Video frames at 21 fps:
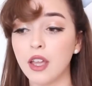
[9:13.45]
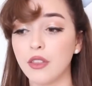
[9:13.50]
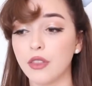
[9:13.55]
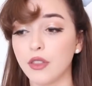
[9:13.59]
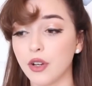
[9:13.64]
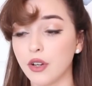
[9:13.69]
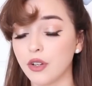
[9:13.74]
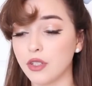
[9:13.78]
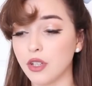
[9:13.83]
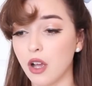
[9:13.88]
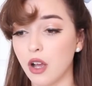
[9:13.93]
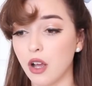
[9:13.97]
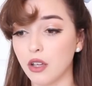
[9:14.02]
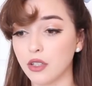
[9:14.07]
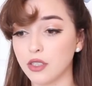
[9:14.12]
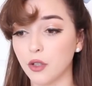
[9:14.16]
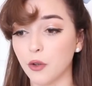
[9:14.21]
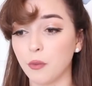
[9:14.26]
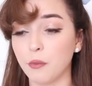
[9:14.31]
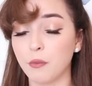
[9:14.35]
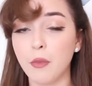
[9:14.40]
There's
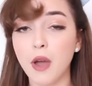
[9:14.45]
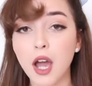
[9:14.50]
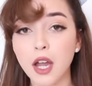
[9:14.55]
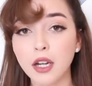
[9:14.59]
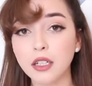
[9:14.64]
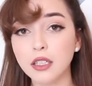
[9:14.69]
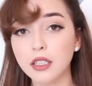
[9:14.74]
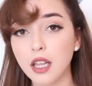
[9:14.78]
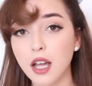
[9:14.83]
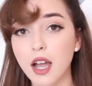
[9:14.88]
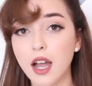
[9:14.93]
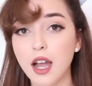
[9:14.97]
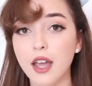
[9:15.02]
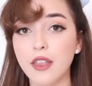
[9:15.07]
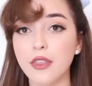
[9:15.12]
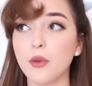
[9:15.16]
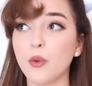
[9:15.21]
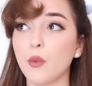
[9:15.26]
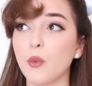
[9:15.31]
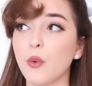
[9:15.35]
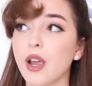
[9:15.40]
also
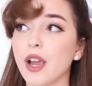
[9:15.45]
ModCloth,